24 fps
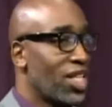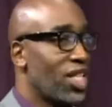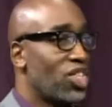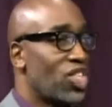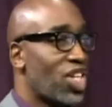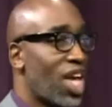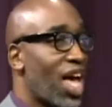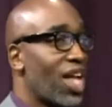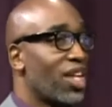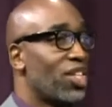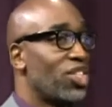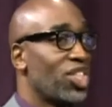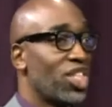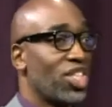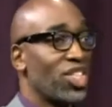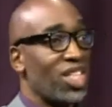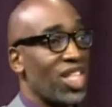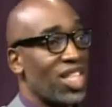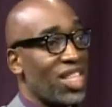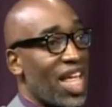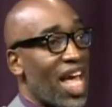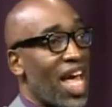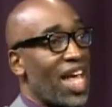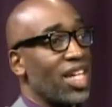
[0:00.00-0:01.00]
The challenge is
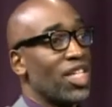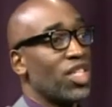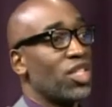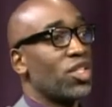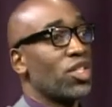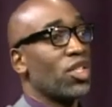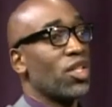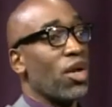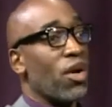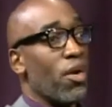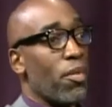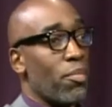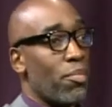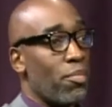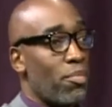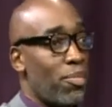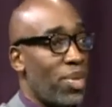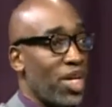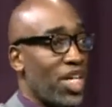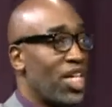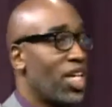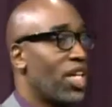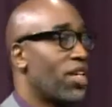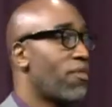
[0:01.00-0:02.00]
that is
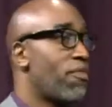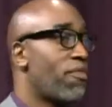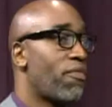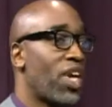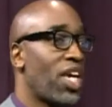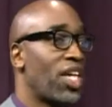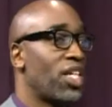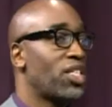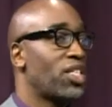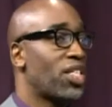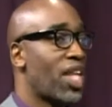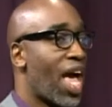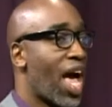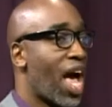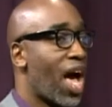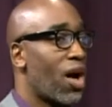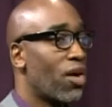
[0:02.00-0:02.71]
being phased out.